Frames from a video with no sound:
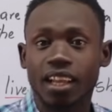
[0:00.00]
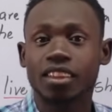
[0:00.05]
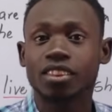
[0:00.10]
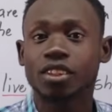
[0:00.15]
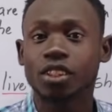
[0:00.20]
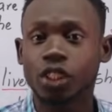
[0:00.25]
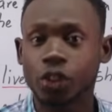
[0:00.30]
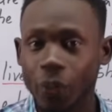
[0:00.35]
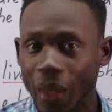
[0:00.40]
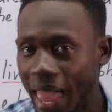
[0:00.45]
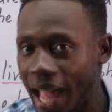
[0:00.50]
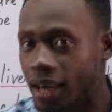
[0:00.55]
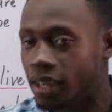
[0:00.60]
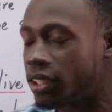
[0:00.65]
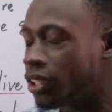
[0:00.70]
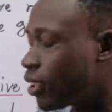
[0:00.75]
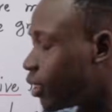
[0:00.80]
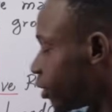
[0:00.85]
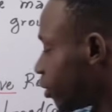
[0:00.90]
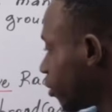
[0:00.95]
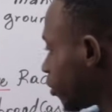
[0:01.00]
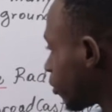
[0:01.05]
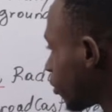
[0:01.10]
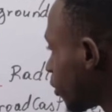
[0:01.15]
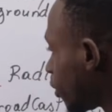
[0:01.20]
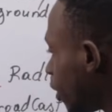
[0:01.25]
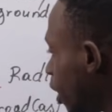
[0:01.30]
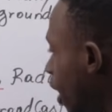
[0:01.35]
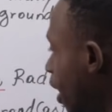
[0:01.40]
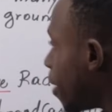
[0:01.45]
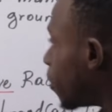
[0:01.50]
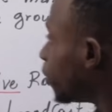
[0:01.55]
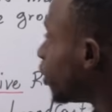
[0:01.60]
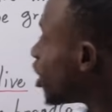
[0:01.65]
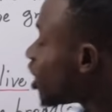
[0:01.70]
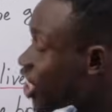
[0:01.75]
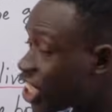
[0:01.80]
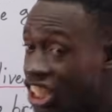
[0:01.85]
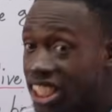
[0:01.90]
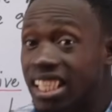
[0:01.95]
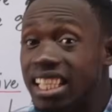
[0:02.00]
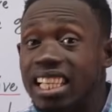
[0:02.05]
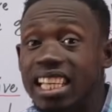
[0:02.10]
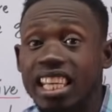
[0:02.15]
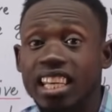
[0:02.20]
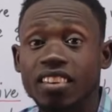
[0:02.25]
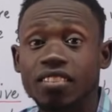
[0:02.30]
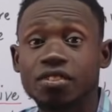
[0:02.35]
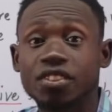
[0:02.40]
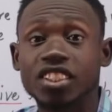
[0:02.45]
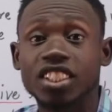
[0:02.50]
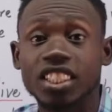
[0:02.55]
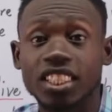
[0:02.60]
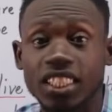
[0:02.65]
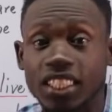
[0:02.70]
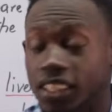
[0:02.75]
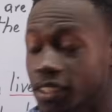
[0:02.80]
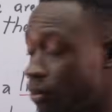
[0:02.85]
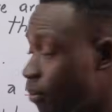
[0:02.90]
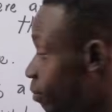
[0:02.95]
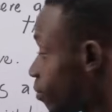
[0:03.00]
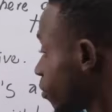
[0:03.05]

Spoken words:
in the ground. M'dit she leaves.